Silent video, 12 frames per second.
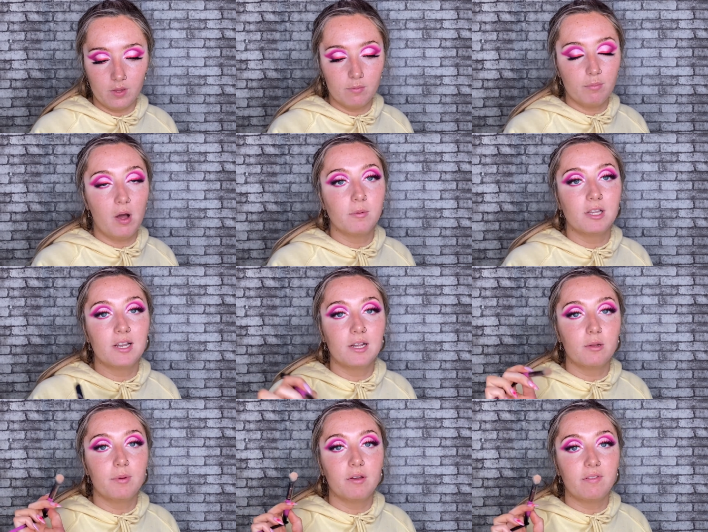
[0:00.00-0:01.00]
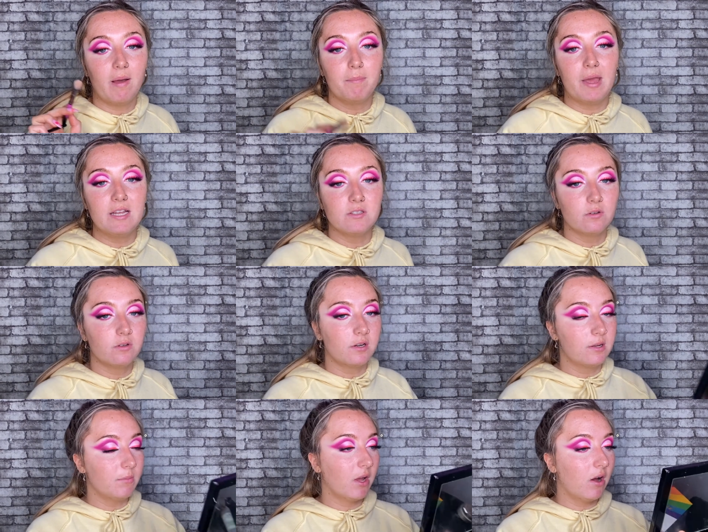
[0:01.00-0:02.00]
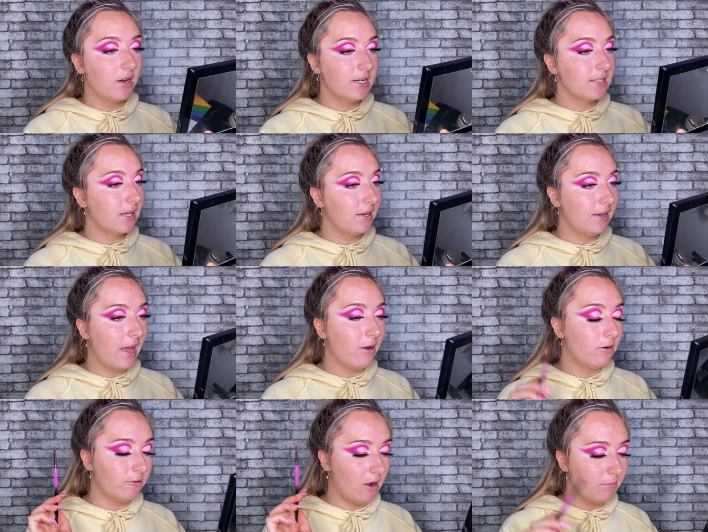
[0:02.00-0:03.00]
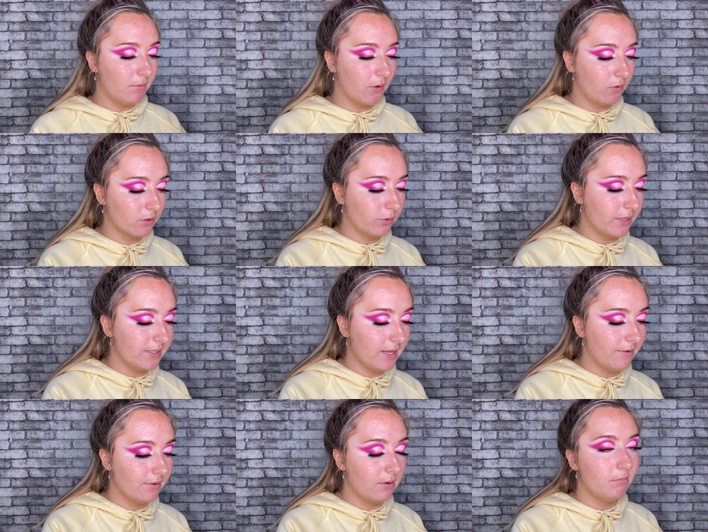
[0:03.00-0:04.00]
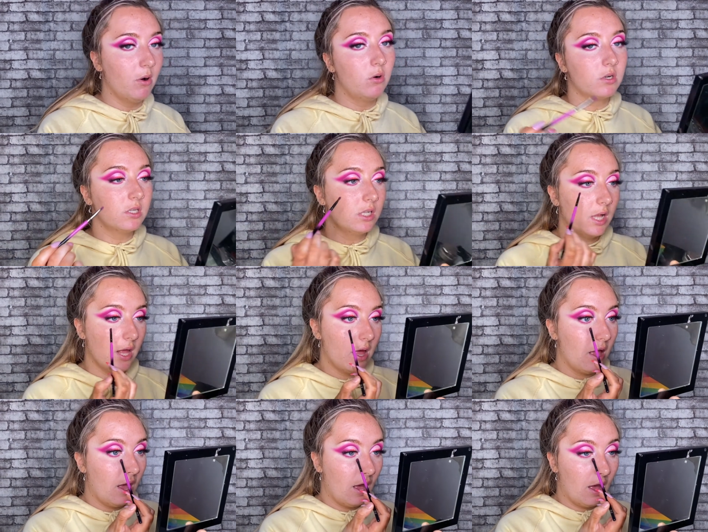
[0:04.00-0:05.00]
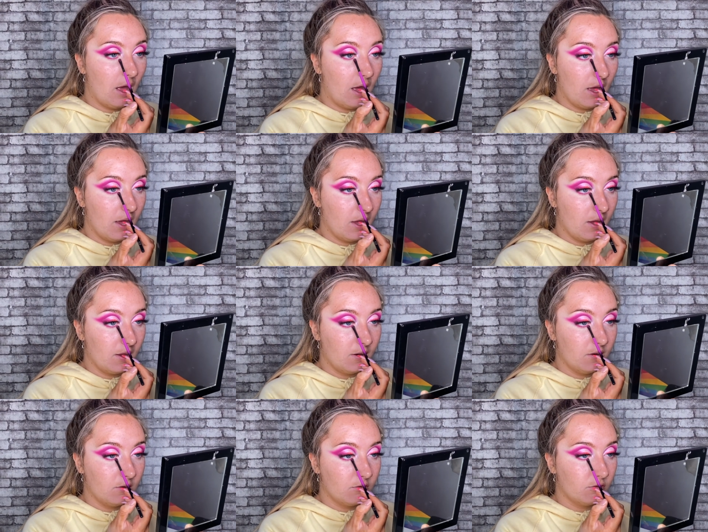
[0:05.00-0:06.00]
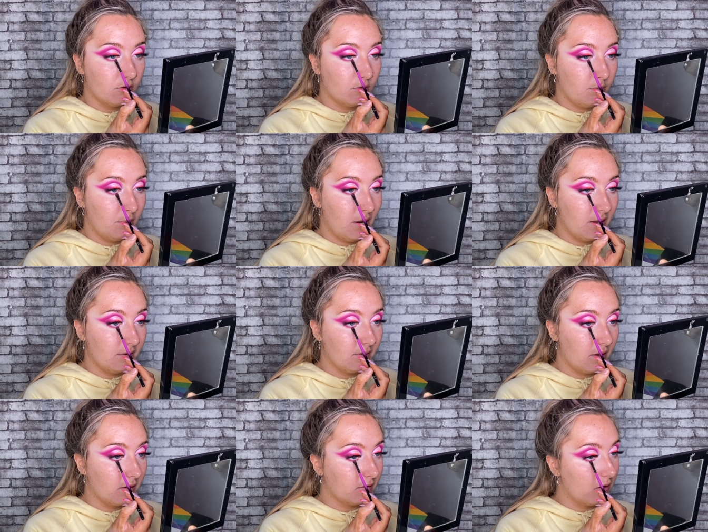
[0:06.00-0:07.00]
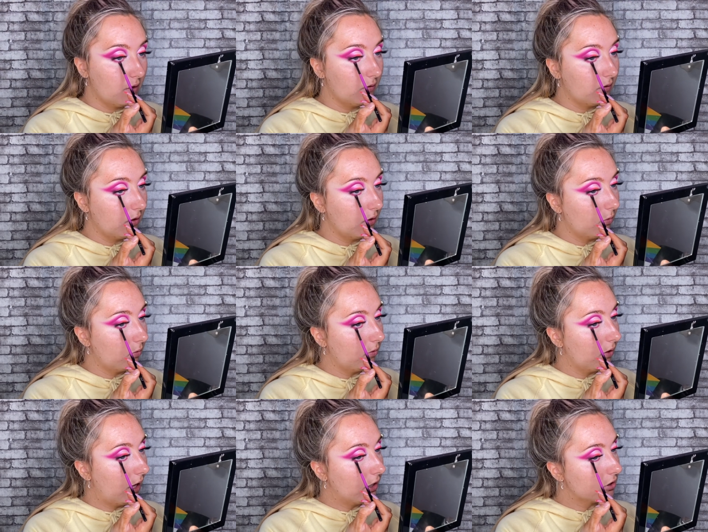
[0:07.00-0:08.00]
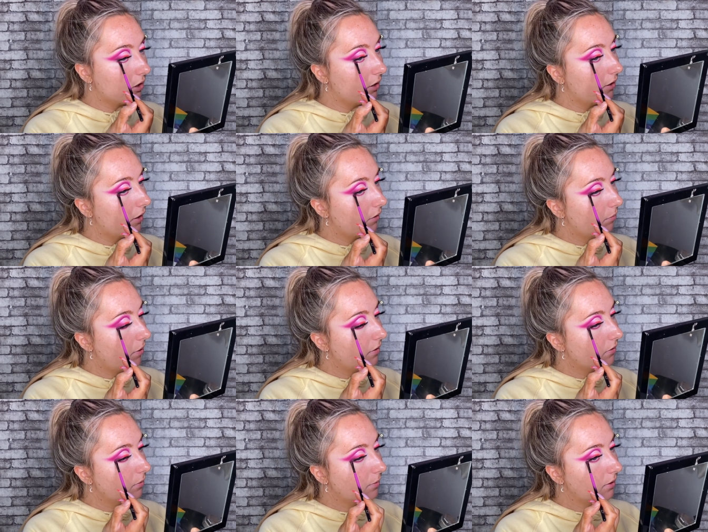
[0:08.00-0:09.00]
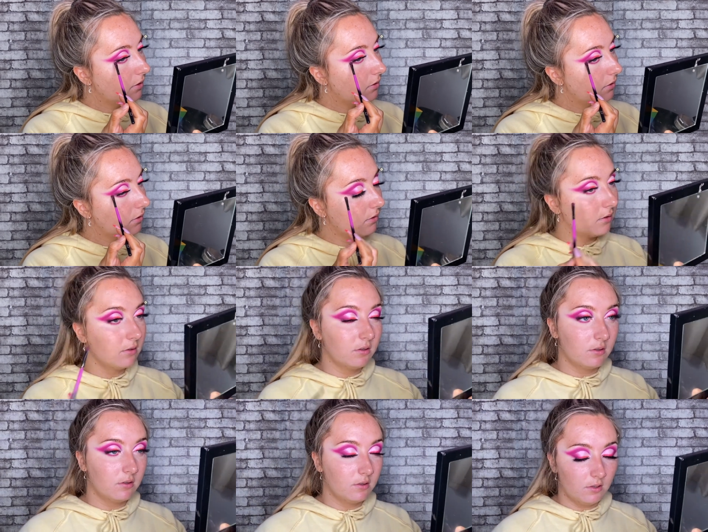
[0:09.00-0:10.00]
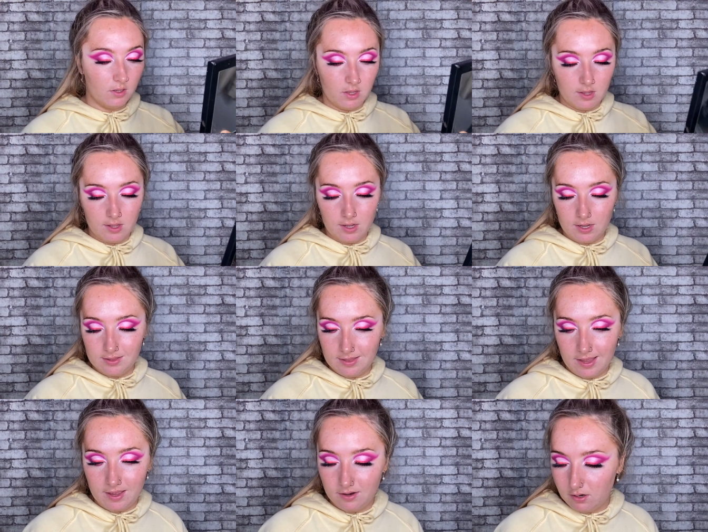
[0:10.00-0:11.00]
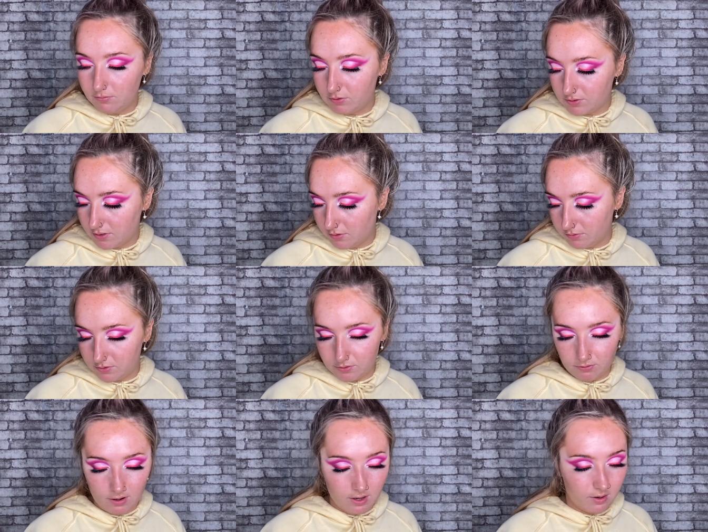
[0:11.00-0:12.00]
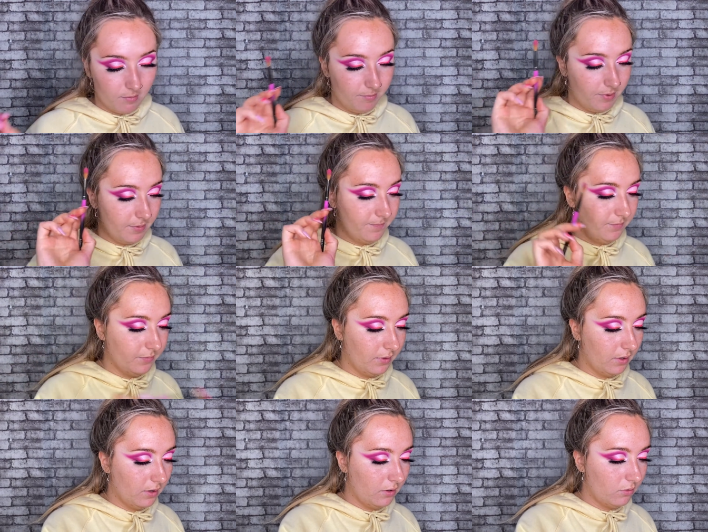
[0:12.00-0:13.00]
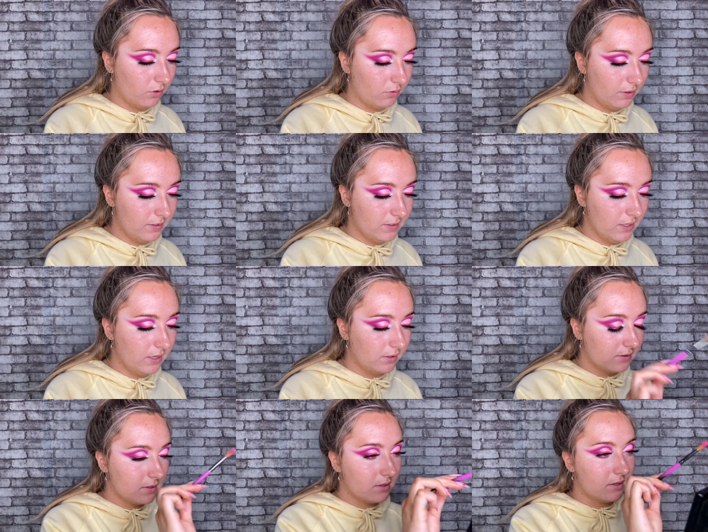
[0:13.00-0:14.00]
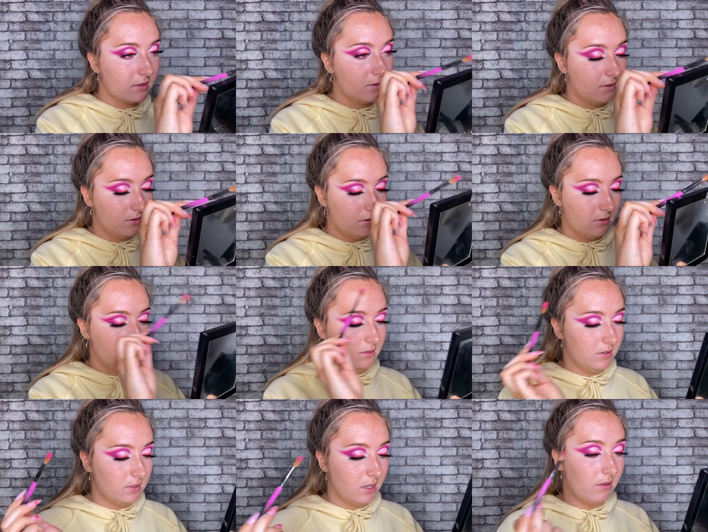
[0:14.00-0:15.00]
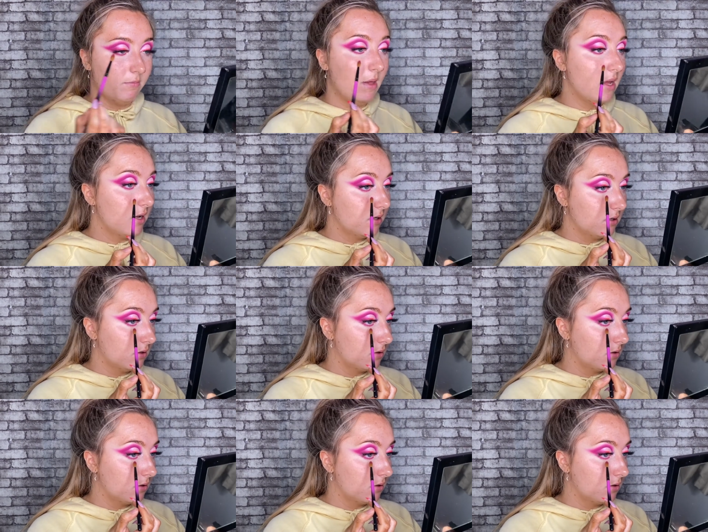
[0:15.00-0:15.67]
popped a little bit of that base underneath my eyes and now I'm grabbing my R27 and Mogul and just placing that as close to the lash line as possible, and then I'm just going to grab an R26 Self-Made